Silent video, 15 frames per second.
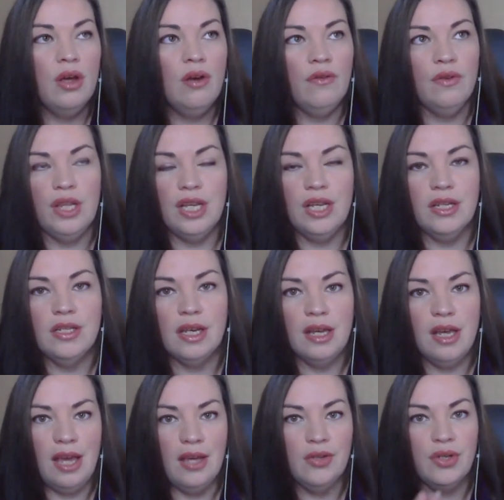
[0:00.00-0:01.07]
for these
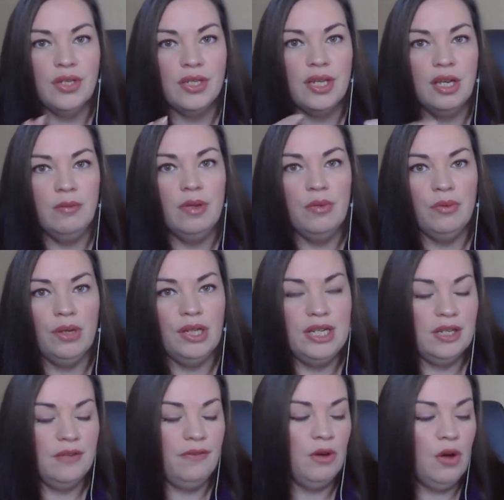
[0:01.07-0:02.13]
occasions can be really
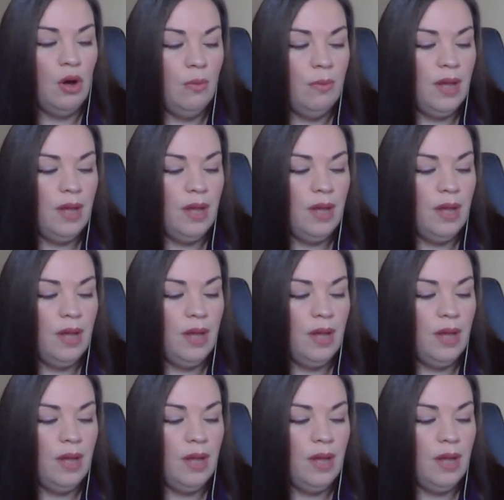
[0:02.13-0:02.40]
difficult,